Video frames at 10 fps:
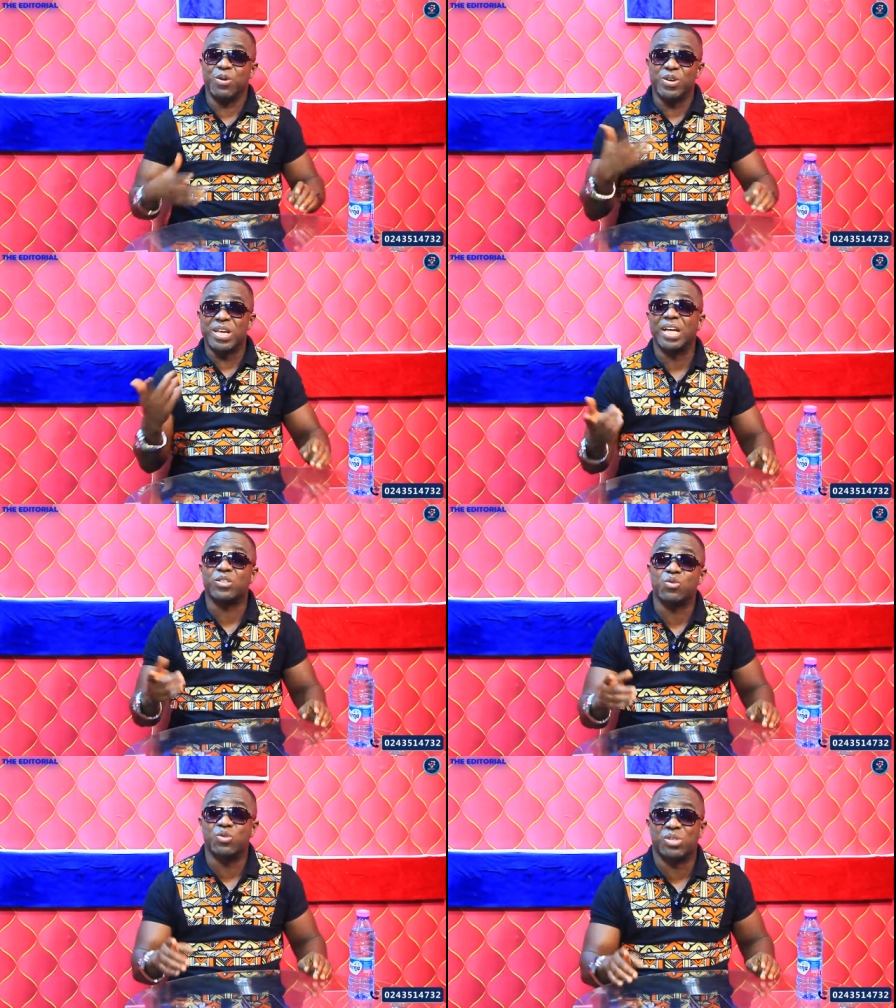Oh, he
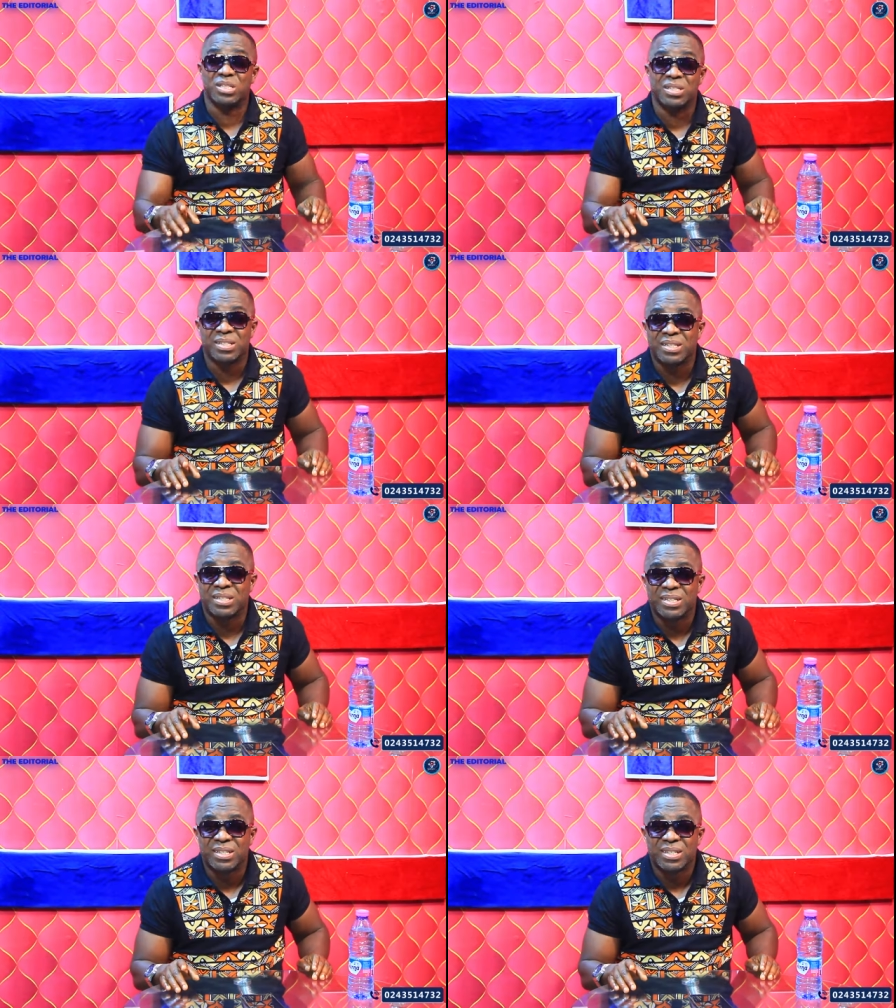has goods.
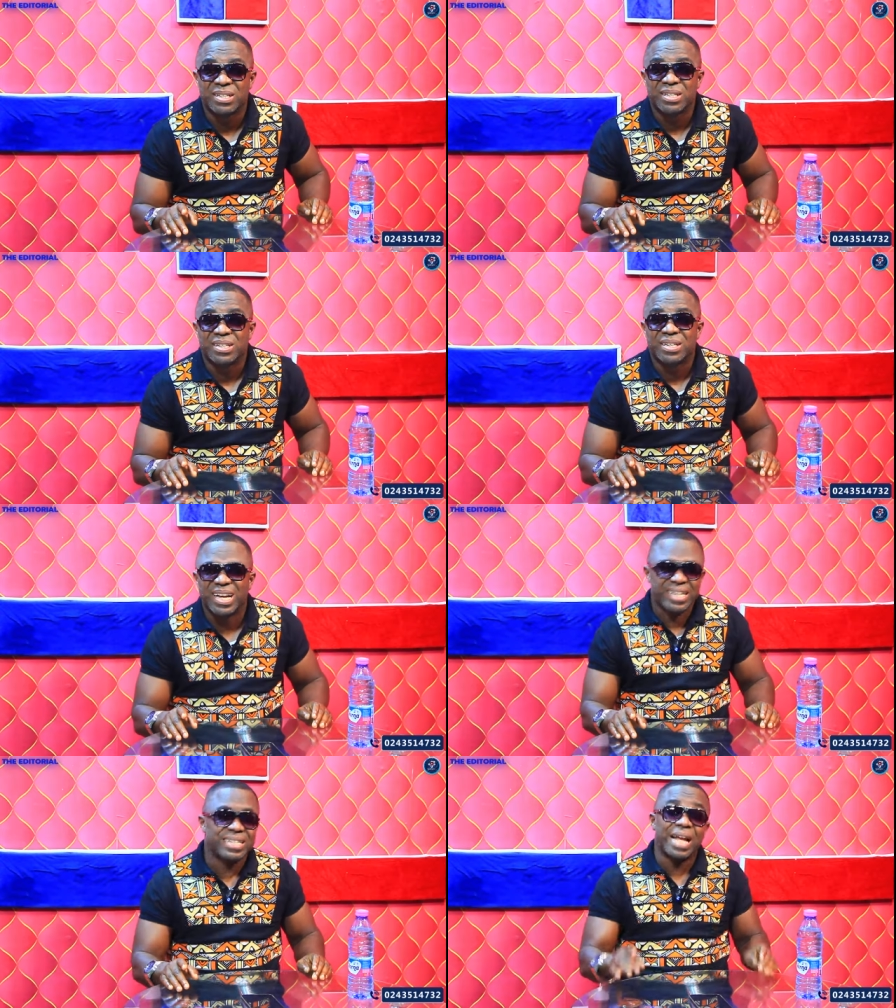
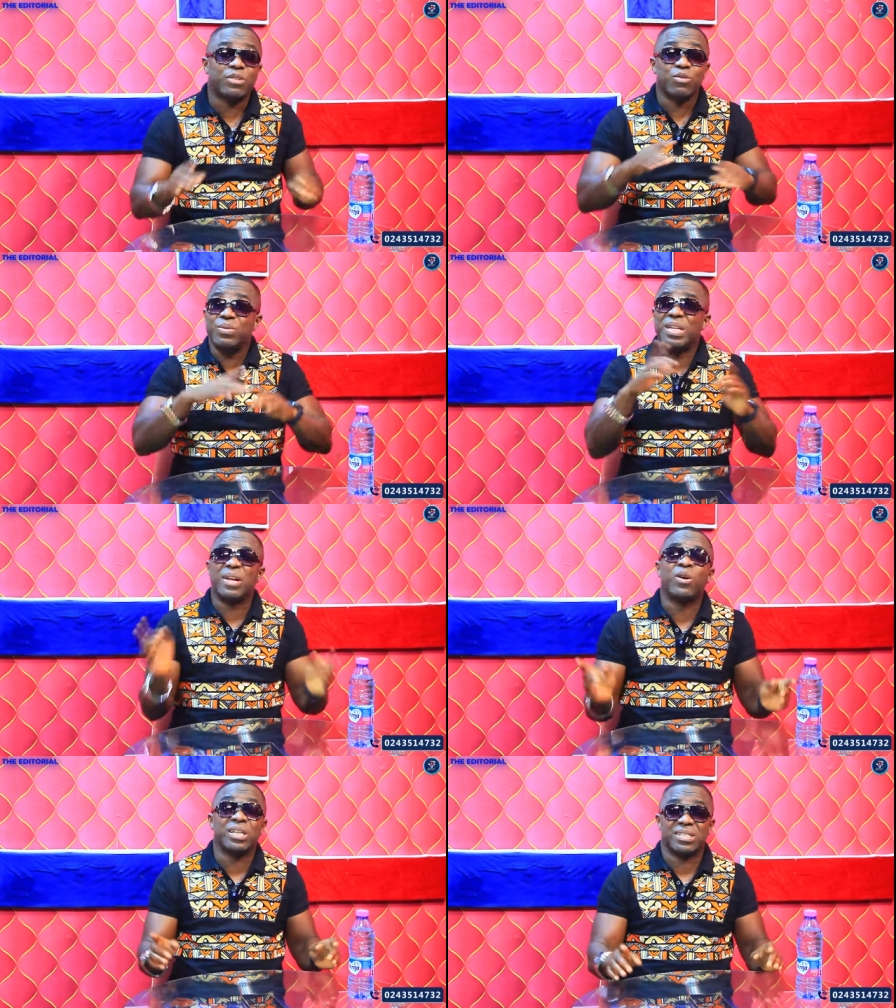And that would be the
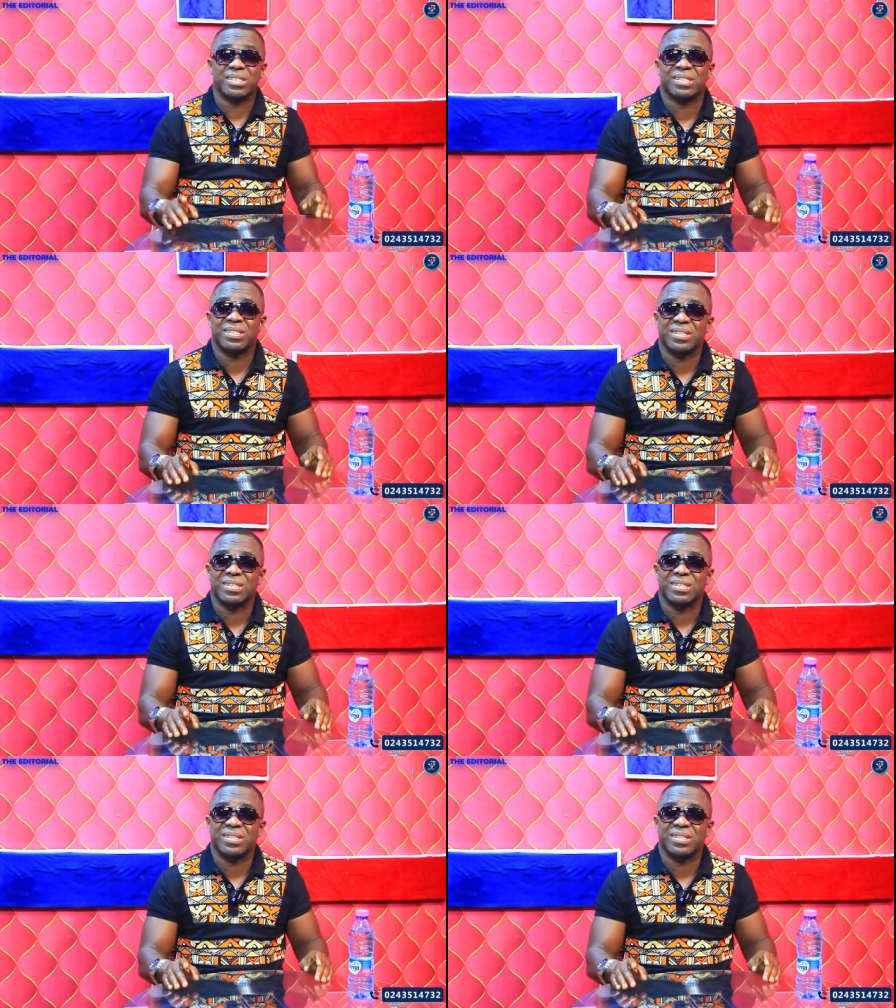noise.